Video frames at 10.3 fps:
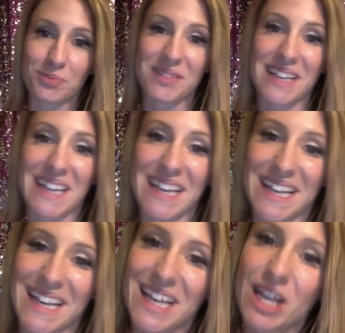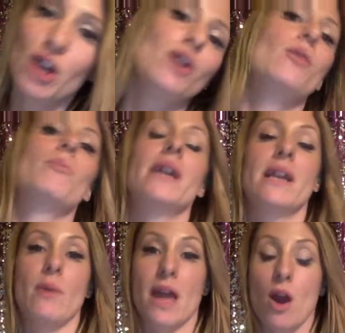but
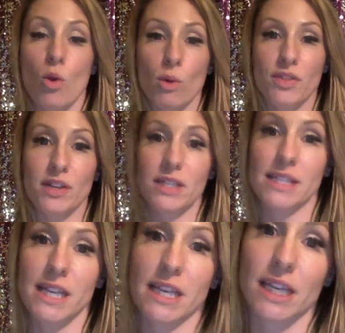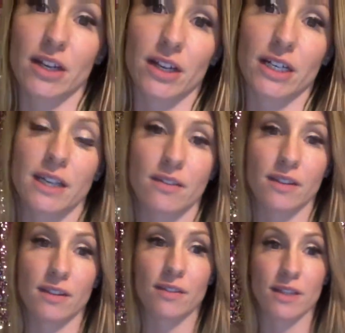anyway, what they're saying here
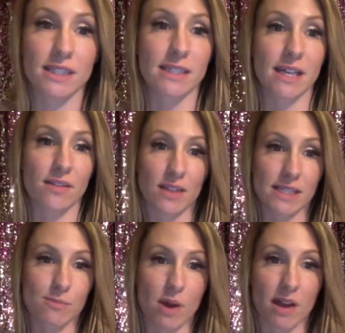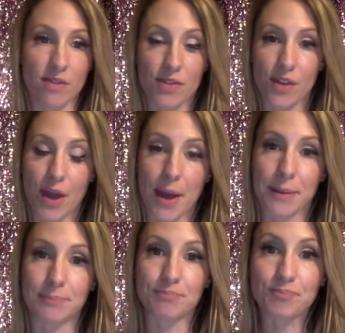is that this month,
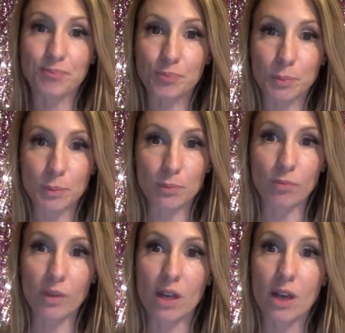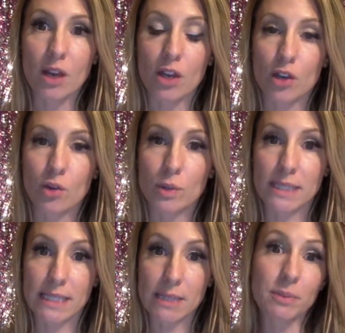um, you know,
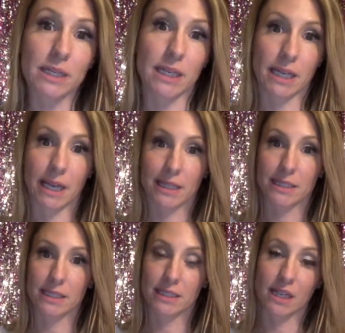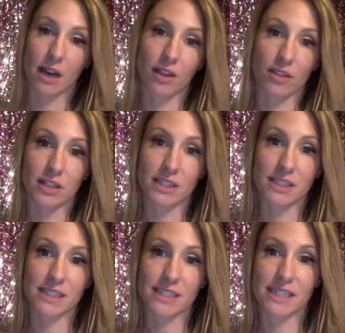deeply connecting to
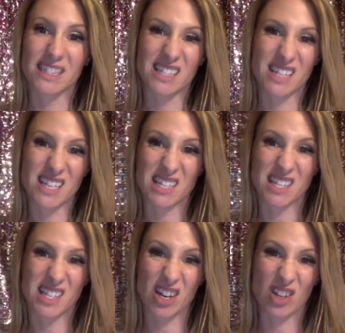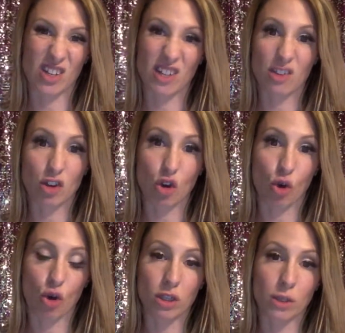others isn't necessarily the
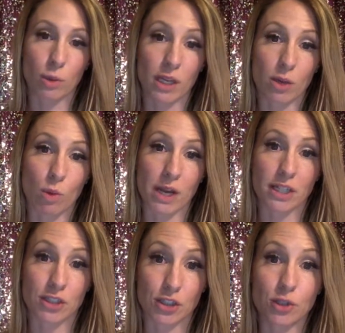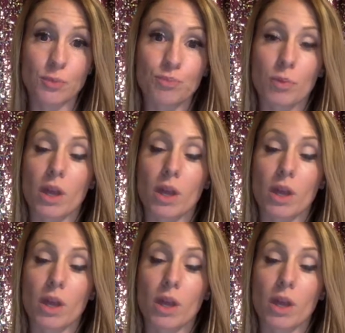goal or what you want to do